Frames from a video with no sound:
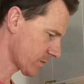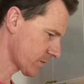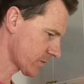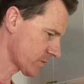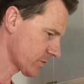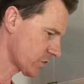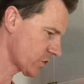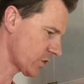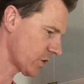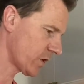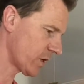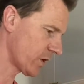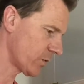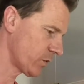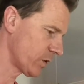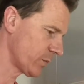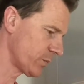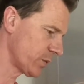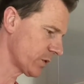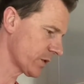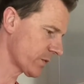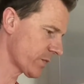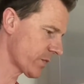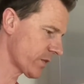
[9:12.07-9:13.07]
So I will
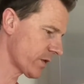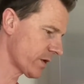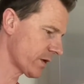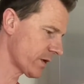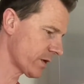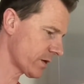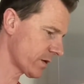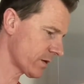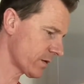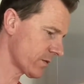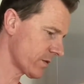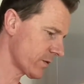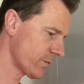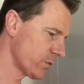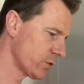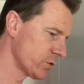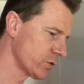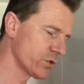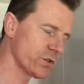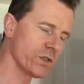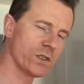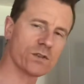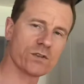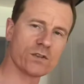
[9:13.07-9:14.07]
put the
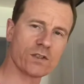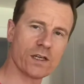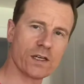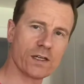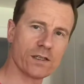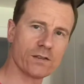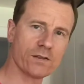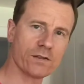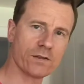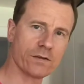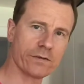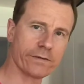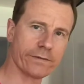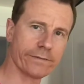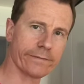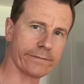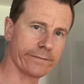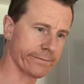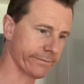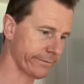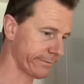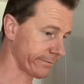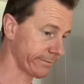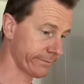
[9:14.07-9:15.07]
mousse inside
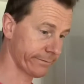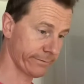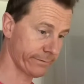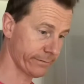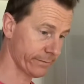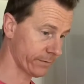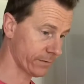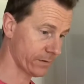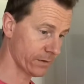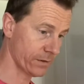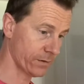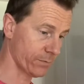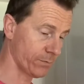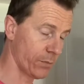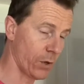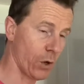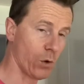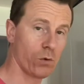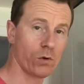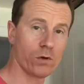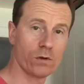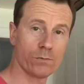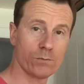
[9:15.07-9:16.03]
a bowl,